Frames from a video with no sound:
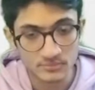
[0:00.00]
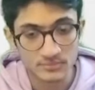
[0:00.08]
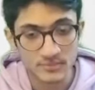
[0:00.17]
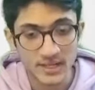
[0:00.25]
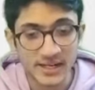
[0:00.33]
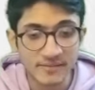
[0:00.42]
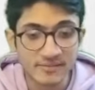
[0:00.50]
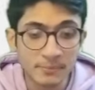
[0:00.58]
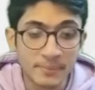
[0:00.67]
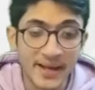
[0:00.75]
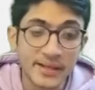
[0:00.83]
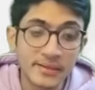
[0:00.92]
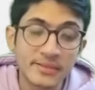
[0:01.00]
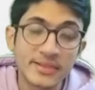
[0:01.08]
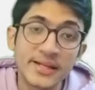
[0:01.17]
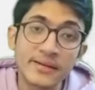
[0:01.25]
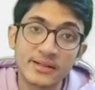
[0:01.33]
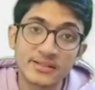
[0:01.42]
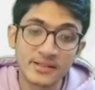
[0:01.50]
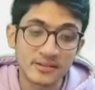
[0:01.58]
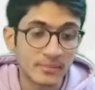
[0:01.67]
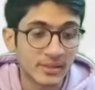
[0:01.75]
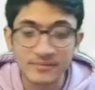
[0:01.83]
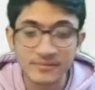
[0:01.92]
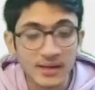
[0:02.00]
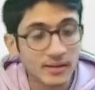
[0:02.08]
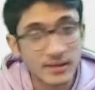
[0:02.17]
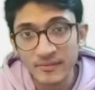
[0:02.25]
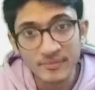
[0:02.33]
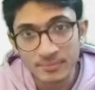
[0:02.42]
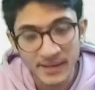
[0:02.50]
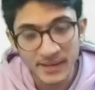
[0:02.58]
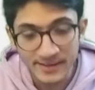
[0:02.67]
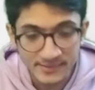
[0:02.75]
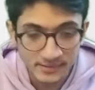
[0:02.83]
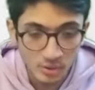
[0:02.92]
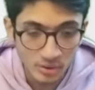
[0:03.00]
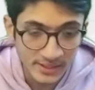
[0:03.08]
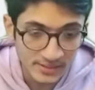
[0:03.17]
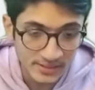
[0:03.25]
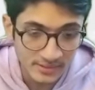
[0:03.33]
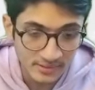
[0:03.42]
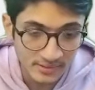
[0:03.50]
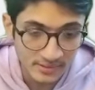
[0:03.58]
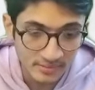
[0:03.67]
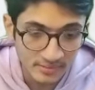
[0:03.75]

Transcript: and if the price needs adjustment, if price does not need adjustment,